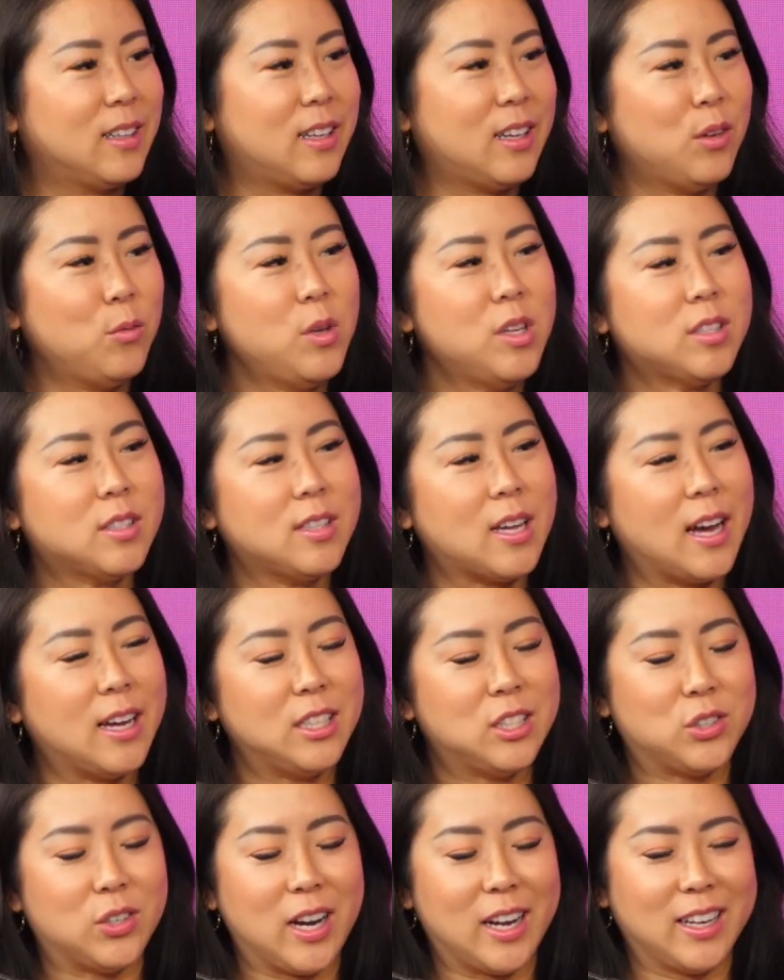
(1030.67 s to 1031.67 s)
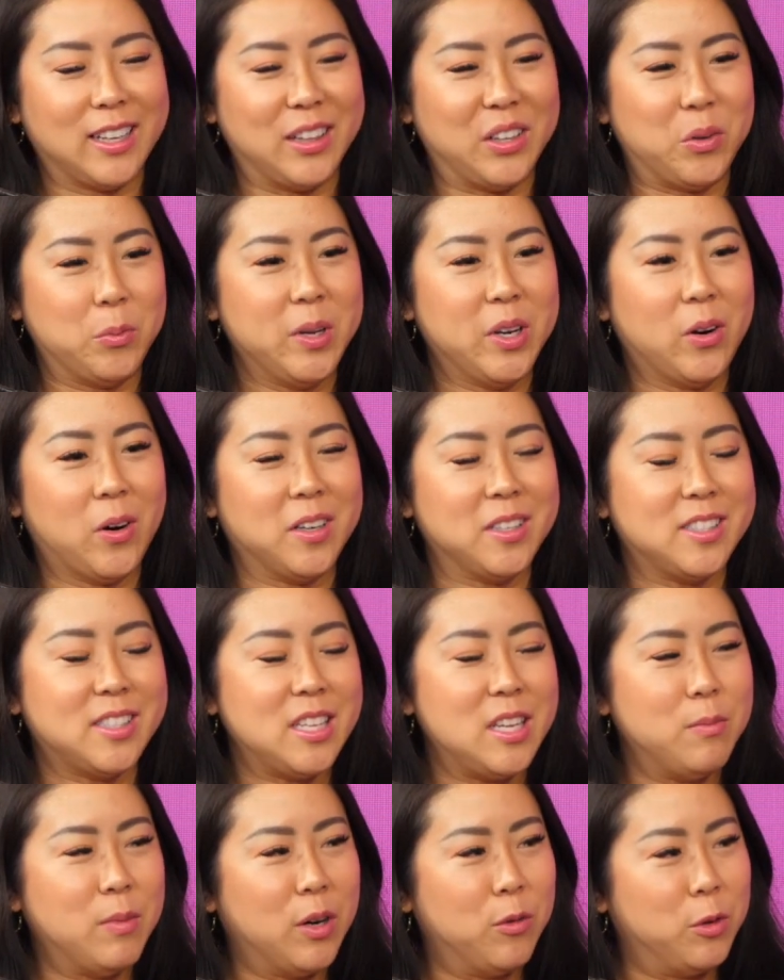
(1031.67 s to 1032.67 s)
Can we sidetrack a little bit on
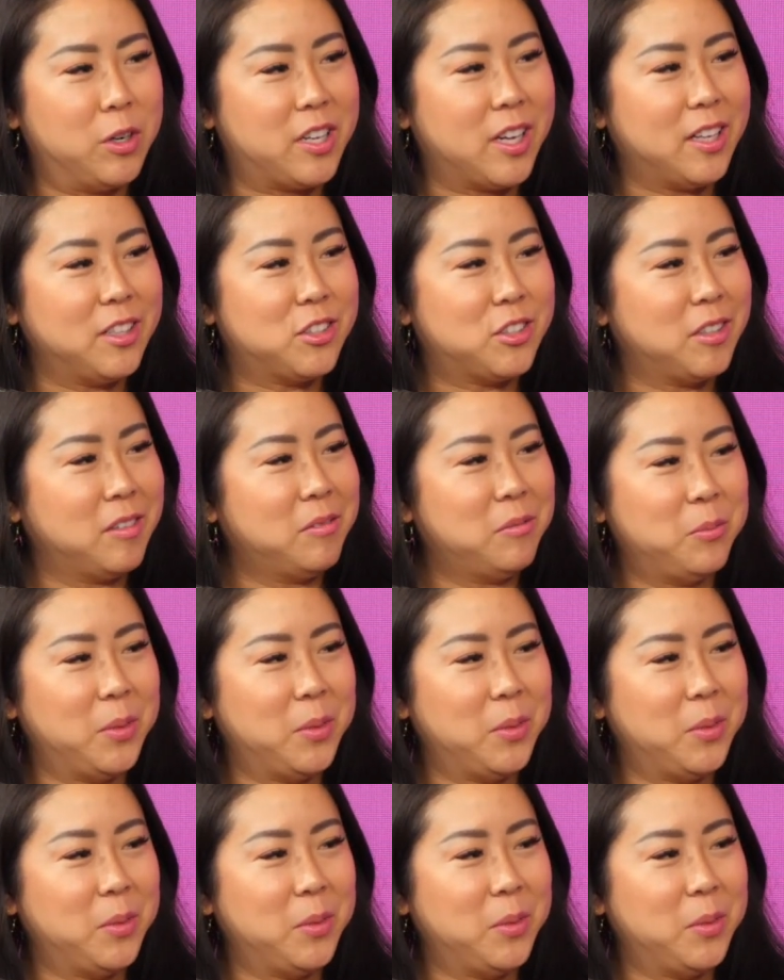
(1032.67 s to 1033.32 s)
semen retention?